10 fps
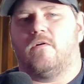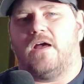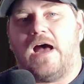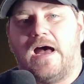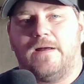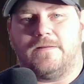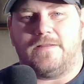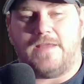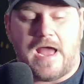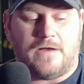Uh
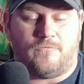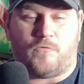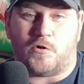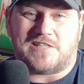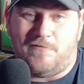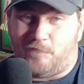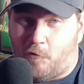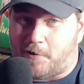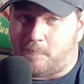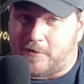yeah,
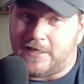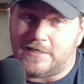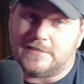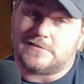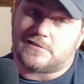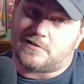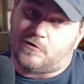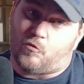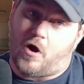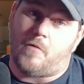1440p is
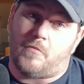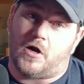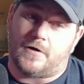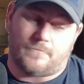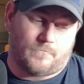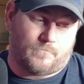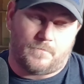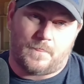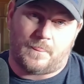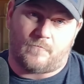the Walmart
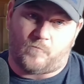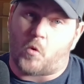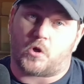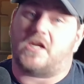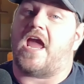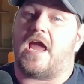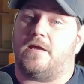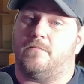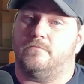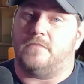
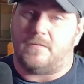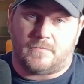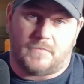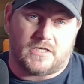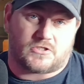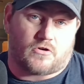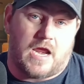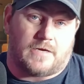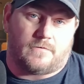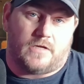4K. Uh, but it's
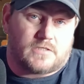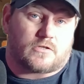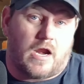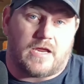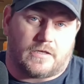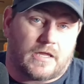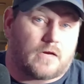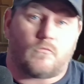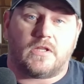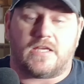great. It's great. Like
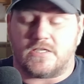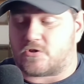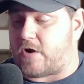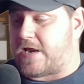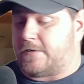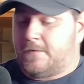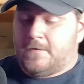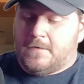it really is great.